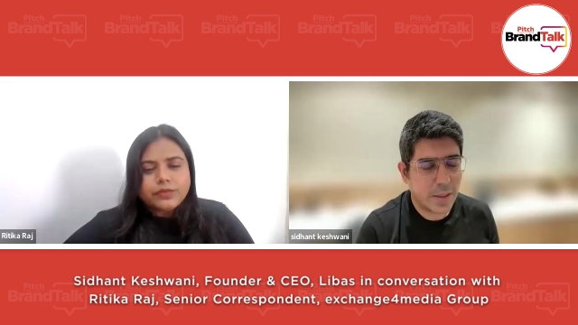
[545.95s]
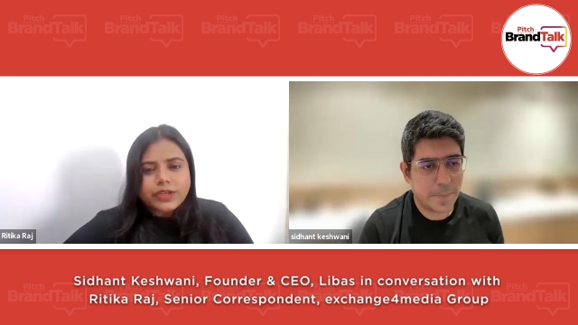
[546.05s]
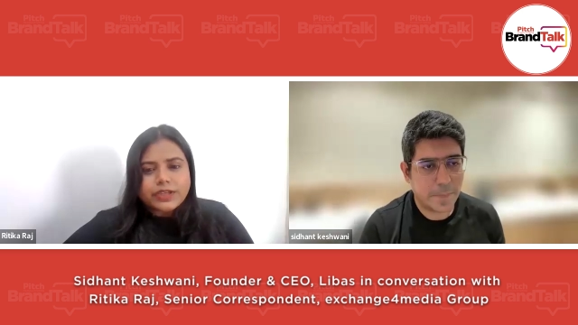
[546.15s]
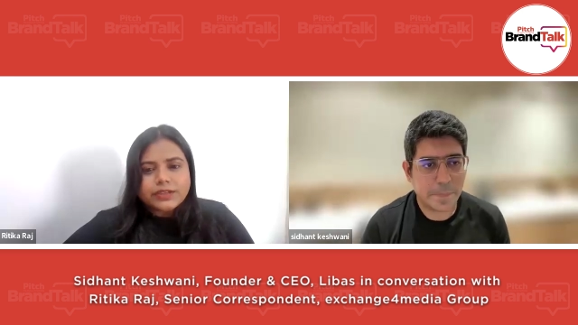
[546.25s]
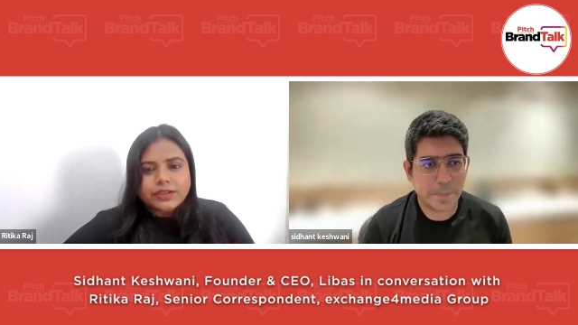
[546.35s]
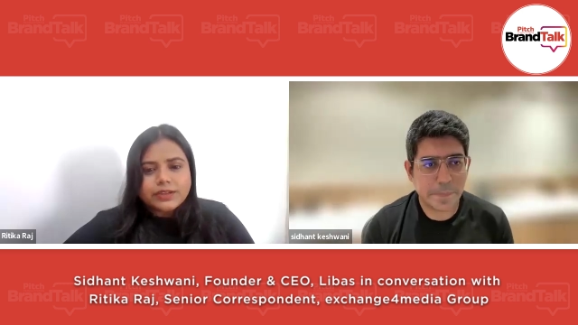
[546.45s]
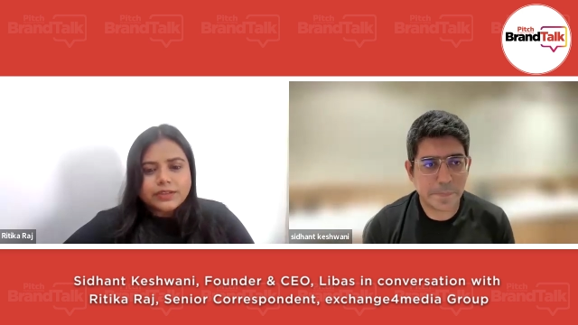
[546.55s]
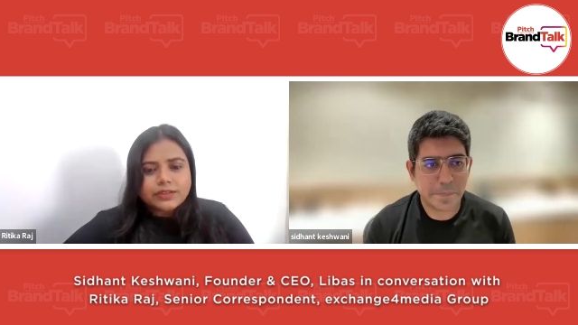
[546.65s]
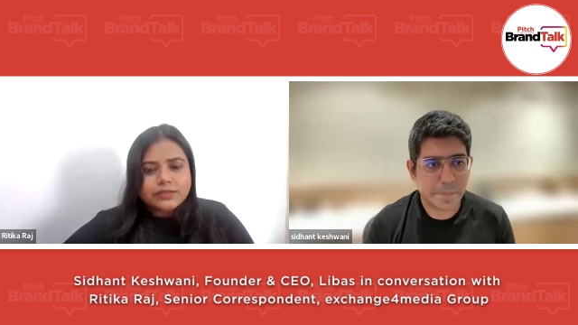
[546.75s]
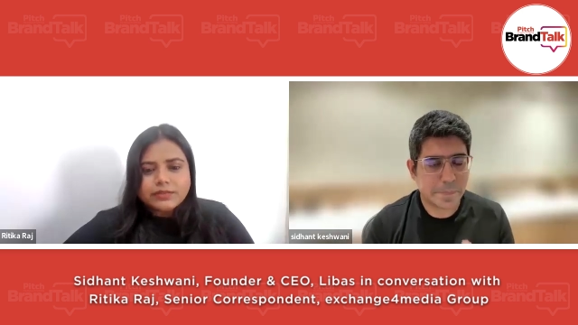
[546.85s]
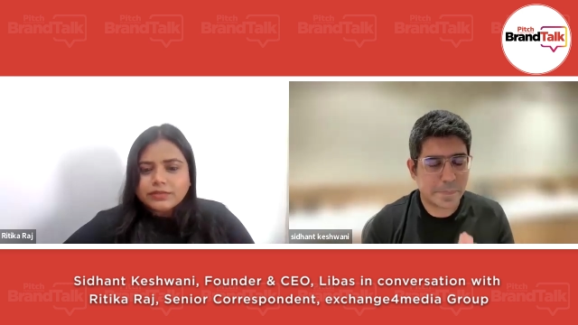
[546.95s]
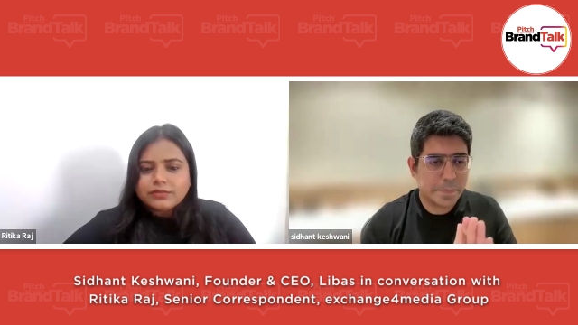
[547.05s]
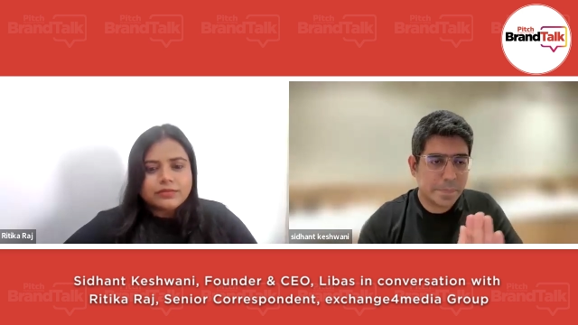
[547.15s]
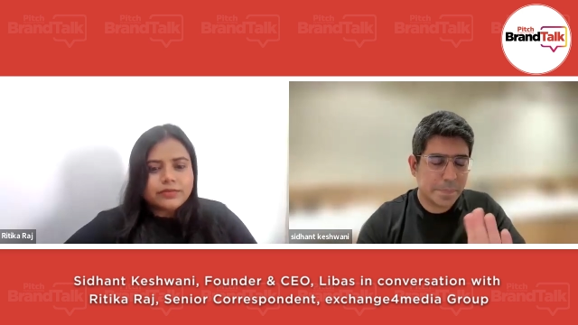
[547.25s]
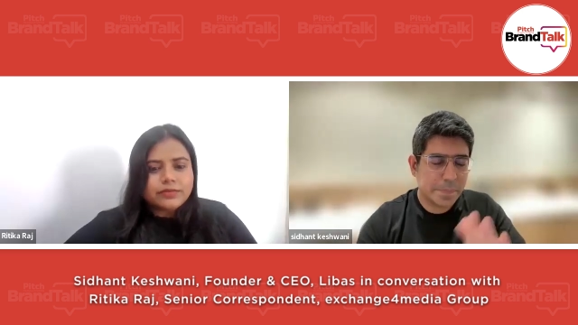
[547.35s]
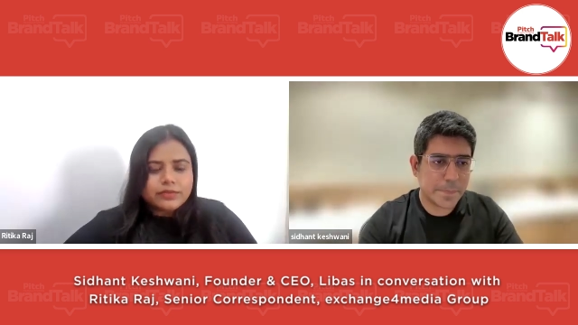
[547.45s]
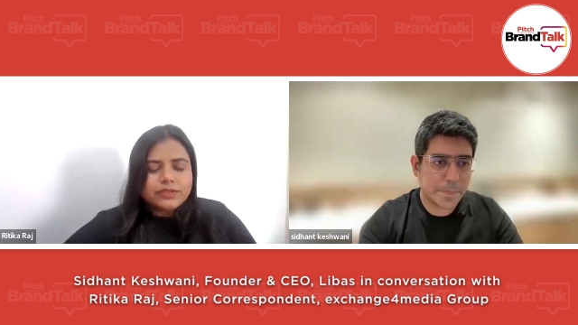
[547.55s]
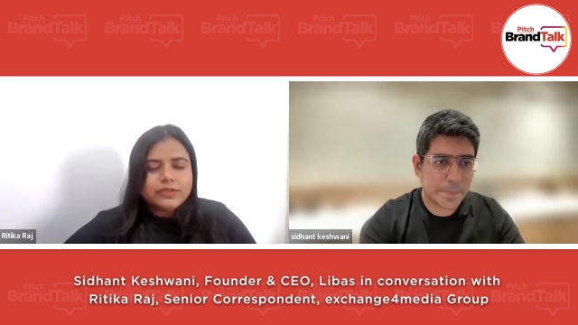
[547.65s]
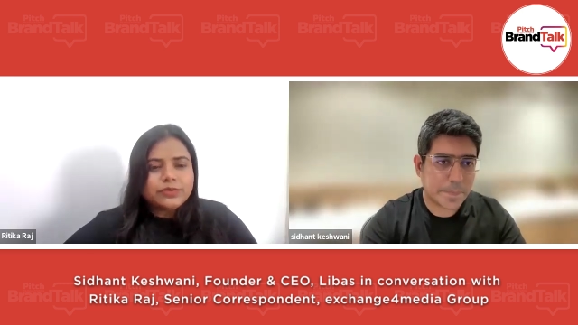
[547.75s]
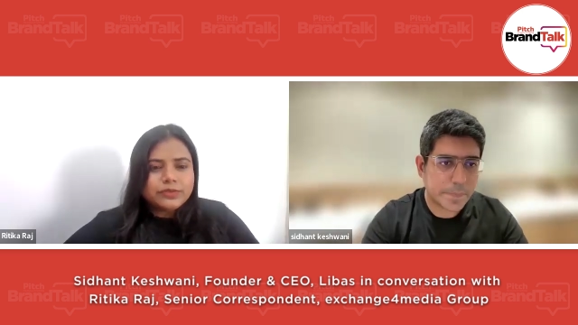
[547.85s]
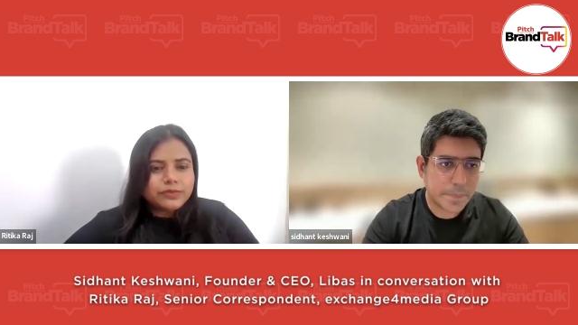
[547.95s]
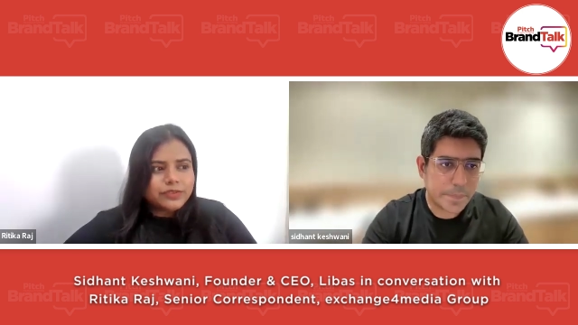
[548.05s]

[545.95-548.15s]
Speaker 1: Right. Uh, you know,